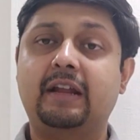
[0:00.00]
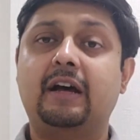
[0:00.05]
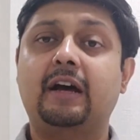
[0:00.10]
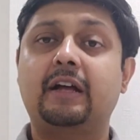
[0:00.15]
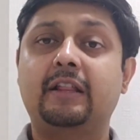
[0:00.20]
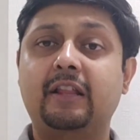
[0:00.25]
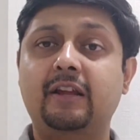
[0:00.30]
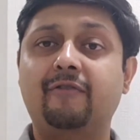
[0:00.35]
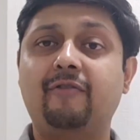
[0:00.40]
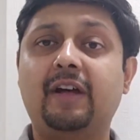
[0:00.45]

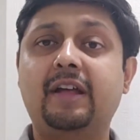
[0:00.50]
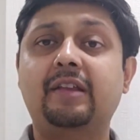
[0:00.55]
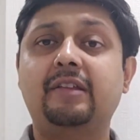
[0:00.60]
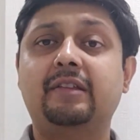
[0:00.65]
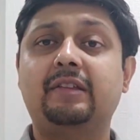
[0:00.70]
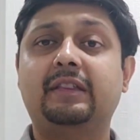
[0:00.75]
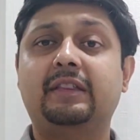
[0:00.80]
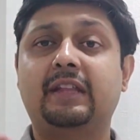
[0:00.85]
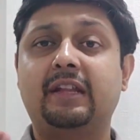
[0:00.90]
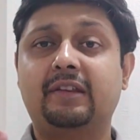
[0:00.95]
Otherwise,
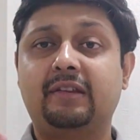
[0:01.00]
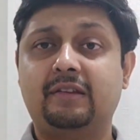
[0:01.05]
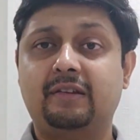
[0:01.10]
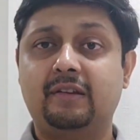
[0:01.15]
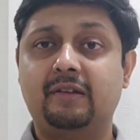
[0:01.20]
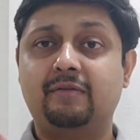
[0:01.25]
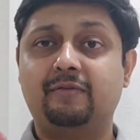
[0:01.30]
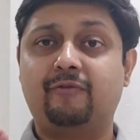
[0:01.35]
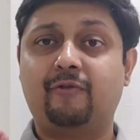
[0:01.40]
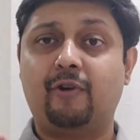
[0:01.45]
this
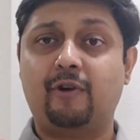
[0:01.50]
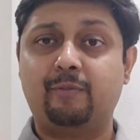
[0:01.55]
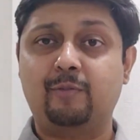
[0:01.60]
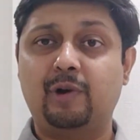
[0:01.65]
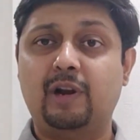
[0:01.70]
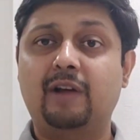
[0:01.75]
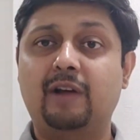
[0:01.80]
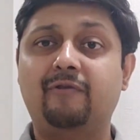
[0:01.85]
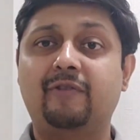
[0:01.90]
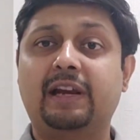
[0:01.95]

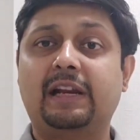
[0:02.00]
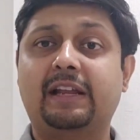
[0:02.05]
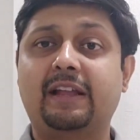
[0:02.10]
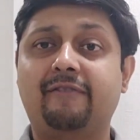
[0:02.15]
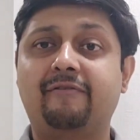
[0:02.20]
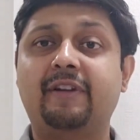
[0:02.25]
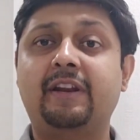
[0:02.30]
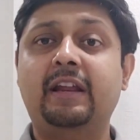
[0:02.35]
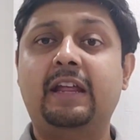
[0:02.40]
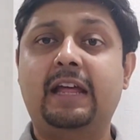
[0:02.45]
formula will
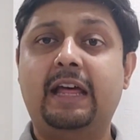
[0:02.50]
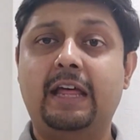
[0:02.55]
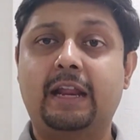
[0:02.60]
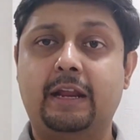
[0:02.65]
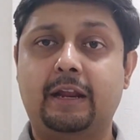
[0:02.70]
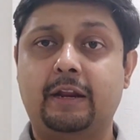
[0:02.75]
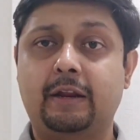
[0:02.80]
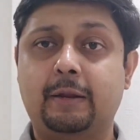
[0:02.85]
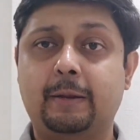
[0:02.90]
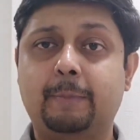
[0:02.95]
give an error.